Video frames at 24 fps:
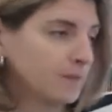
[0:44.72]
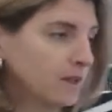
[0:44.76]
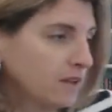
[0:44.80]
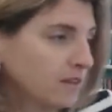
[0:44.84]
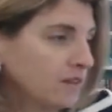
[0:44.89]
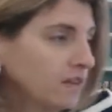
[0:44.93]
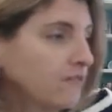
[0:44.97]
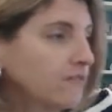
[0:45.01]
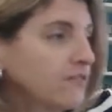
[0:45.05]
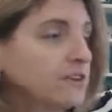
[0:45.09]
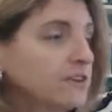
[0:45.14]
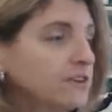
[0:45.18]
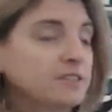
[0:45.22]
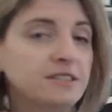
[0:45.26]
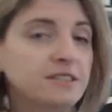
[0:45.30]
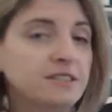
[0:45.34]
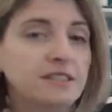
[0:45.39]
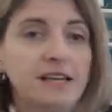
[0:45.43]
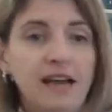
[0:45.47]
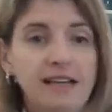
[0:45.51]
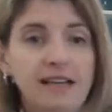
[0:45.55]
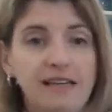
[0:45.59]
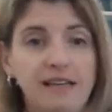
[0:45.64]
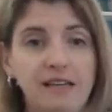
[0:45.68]
The first
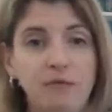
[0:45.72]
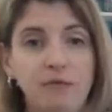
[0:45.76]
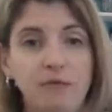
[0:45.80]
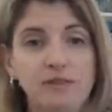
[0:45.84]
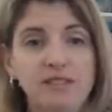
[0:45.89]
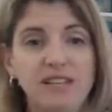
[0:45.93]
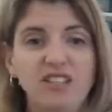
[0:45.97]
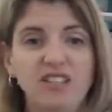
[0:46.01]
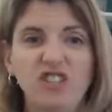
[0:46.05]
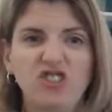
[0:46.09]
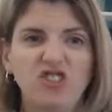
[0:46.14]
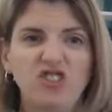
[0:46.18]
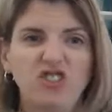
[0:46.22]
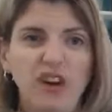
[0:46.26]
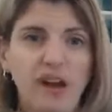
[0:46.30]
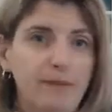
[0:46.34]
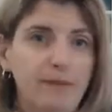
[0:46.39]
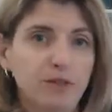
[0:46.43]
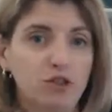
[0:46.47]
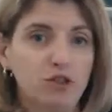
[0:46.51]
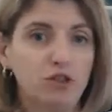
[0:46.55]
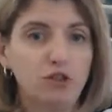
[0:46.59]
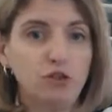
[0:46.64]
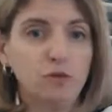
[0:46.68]
thing I did was I just
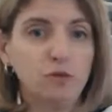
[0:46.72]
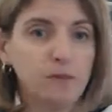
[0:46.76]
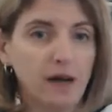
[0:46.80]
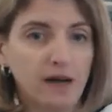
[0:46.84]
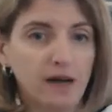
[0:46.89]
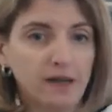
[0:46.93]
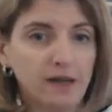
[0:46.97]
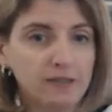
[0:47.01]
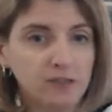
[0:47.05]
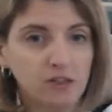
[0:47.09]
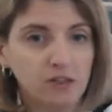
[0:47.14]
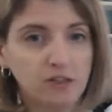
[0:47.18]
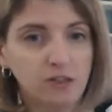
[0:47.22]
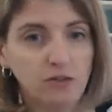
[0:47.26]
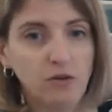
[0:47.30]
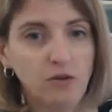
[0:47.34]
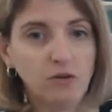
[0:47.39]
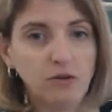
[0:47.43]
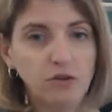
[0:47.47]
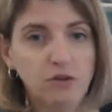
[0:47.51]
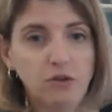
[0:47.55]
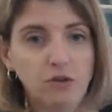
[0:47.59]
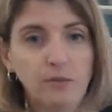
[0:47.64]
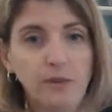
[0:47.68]
grabbed a shoebox, just an
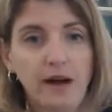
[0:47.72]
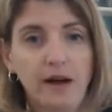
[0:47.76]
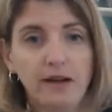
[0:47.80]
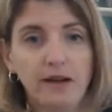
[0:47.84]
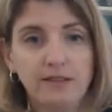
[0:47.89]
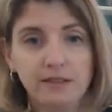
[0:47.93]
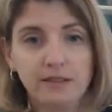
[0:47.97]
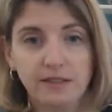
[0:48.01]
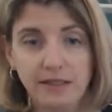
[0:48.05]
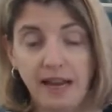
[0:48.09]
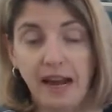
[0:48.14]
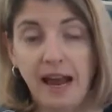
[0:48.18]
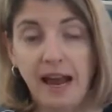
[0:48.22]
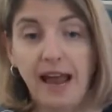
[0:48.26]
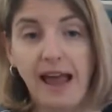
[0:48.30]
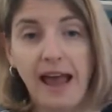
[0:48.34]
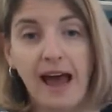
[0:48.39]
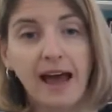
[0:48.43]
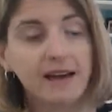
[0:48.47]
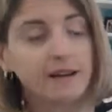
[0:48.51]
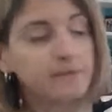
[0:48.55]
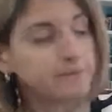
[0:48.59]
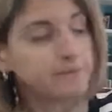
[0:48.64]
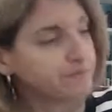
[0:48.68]
old shoebox that I
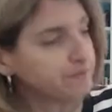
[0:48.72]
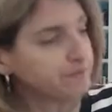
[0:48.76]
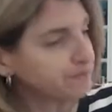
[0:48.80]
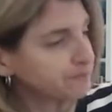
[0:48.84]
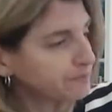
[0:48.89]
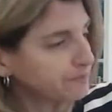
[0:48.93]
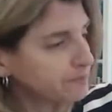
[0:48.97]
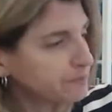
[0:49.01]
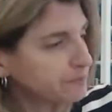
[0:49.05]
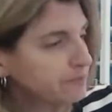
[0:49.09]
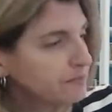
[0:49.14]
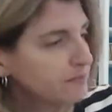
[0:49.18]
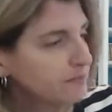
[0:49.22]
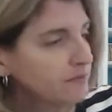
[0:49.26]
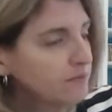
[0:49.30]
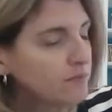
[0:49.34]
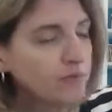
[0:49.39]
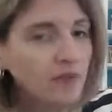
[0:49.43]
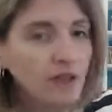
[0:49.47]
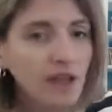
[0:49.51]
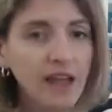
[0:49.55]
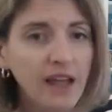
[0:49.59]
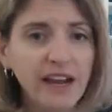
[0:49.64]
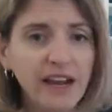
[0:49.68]
had,
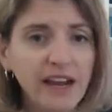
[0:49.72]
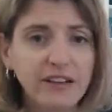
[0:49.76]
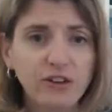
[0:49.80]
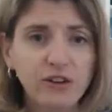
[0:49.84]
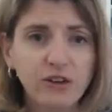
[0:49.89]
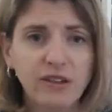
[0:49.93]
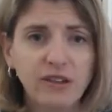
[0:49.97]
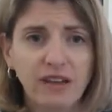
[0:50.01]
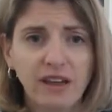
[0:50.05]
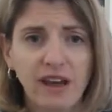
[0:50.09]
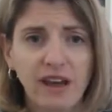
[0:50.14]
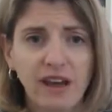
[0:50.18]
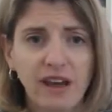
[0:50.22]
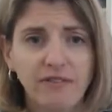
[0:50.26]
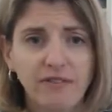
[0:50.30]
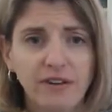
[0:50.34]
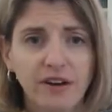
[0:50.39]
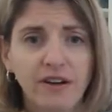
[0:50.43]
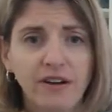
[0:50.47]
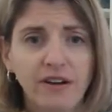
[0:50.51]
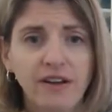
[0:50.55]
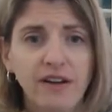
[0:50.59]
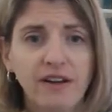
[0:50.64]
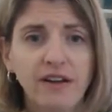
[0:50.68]
and I took the
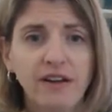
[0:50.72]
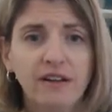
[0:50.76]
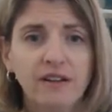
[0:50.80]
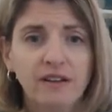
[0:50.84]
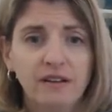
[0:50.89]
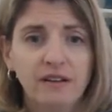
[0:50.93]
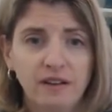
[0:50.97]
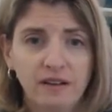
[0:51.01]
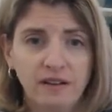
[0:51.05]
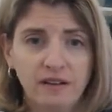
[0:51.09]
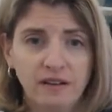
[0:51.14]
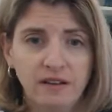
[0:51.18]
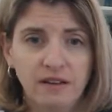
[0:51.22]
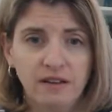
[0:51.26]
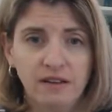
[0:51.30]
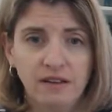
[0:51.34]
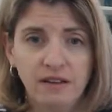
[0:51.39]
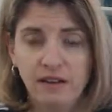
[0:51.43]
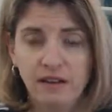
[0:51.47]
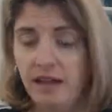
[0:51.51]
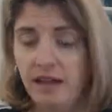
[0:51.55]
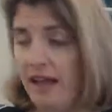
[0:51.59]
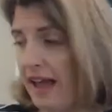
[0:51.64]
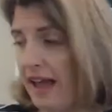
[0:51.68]
cover
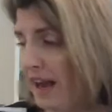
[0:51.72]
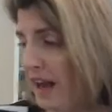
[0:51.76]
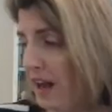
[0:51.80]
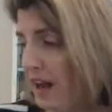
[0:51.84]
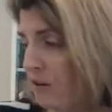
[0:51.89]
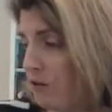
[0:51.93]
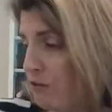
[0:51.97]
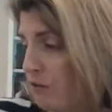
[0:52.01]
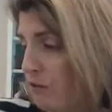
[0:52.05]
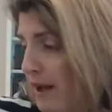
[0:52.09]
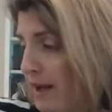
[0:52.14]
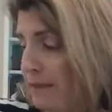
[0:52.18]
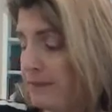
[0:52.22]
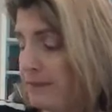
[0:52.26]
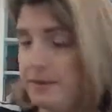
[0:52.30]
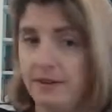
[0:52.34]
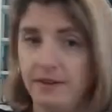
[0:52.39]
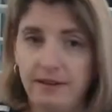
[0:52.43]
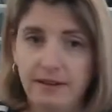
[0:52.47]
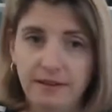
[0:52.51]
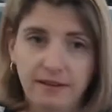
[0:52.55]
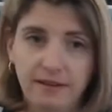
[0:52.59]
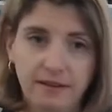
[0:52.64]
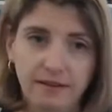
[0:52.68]
and I wrapped
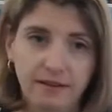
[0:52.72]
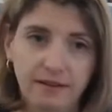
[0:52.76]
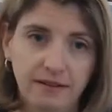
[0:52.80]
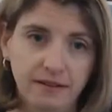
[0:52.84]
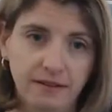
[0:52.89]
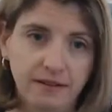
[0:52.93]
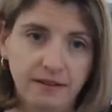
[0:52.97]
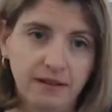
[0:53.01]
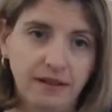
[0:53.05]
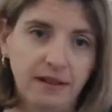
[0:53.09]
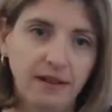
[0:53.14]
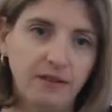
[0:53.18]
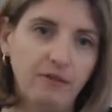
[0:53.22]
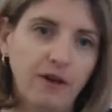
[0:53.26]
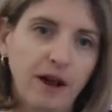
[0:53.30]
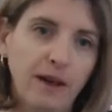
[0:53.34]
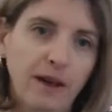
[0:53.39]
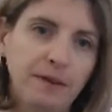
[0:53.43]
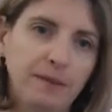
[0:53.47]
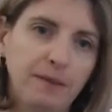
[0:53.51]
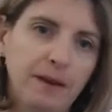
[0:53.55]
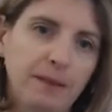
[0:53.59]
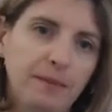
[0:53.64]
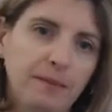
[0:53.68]
it in
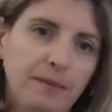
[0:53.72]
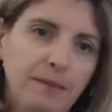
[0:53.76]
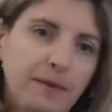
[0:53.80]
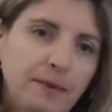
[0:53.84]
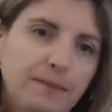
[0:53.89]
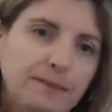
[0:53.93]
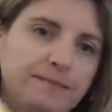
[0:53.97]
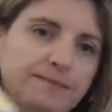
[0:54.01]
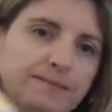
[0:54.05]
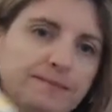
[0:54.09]
wrapping paper.